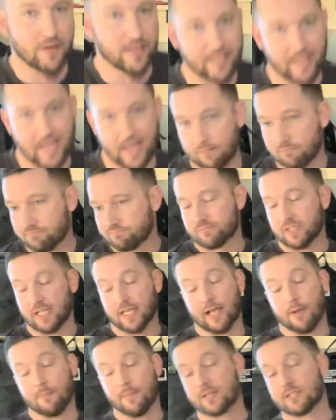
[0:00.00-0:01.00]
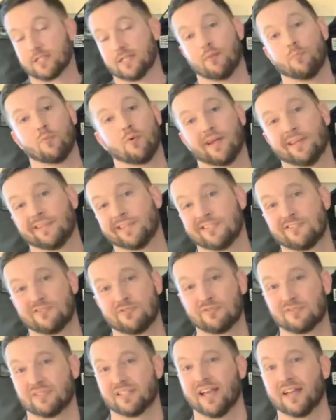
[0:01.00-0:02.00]
And again, like I mentioned, I'm wearing these
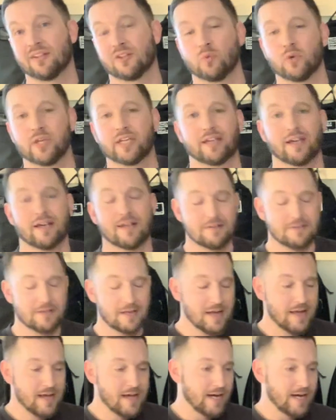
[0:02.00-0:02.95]
usually on the weekend.